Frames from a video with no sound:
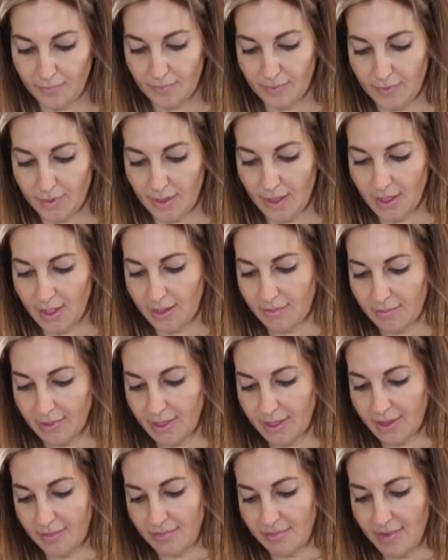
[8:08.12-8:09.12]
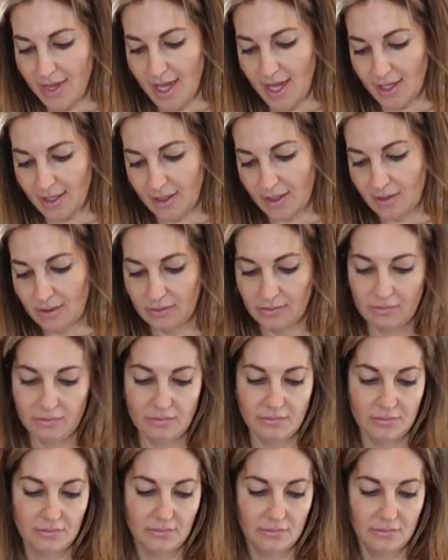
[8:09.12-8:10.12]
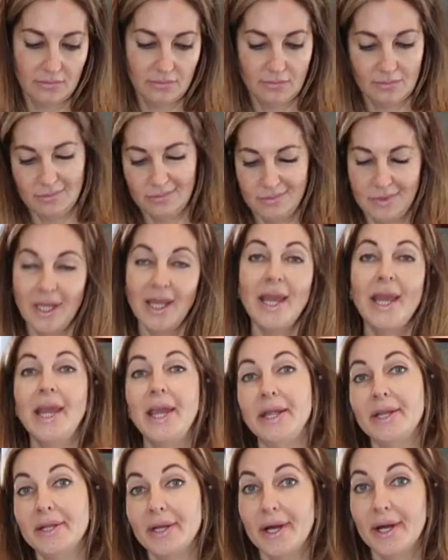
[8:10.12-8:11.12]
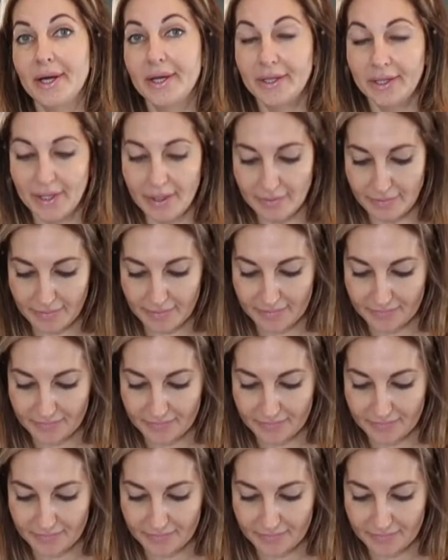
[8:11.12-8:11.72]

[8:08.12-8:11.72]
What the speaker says: I think I'm gonna make 8 out of them.